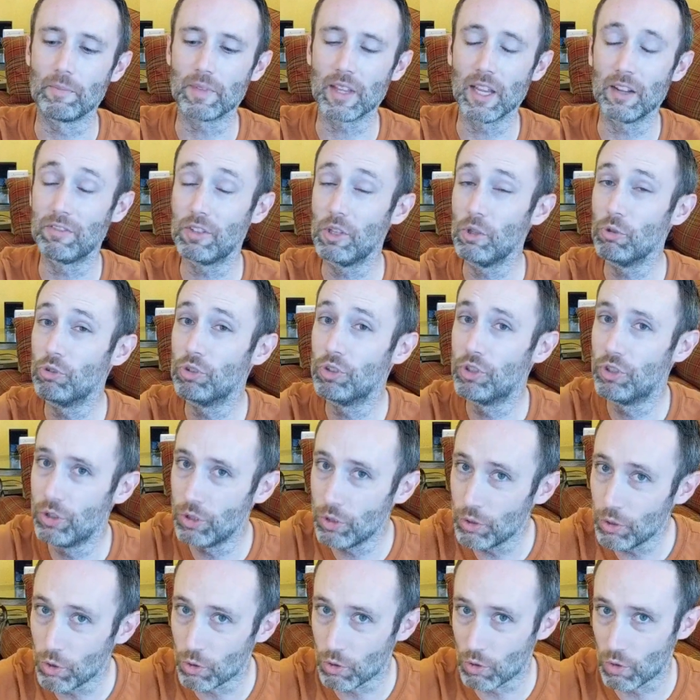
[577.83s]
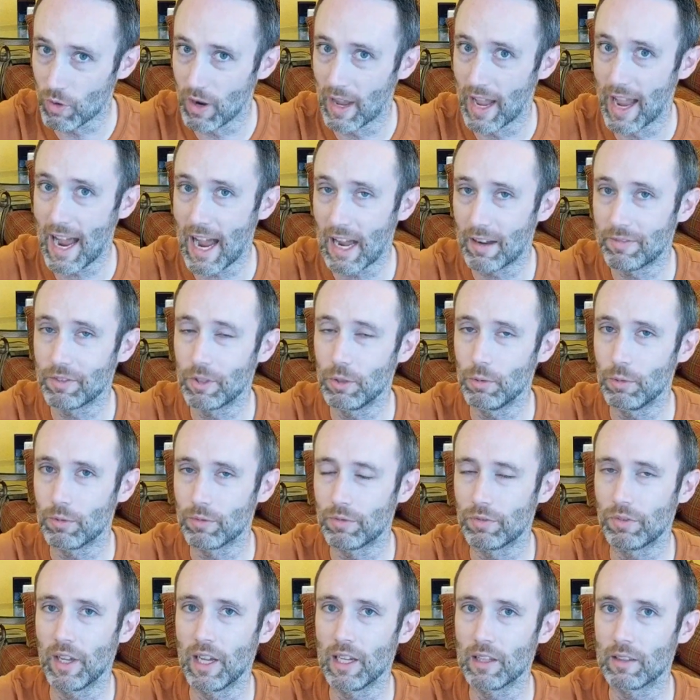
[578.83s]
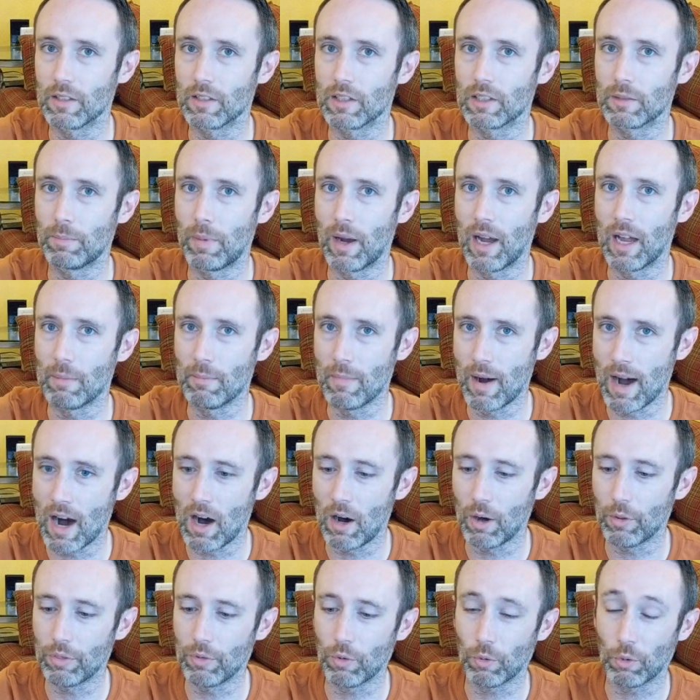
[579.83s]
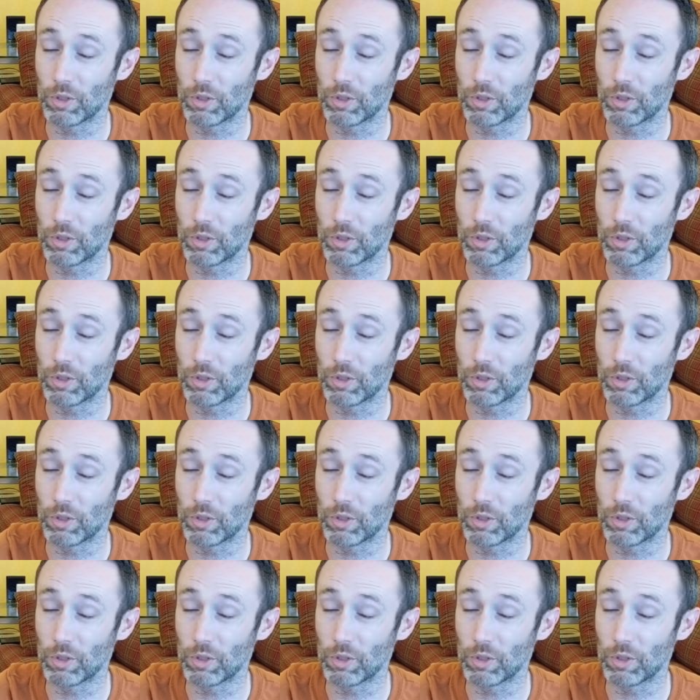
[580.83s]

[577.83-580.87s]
if you do have to inflate this by mouth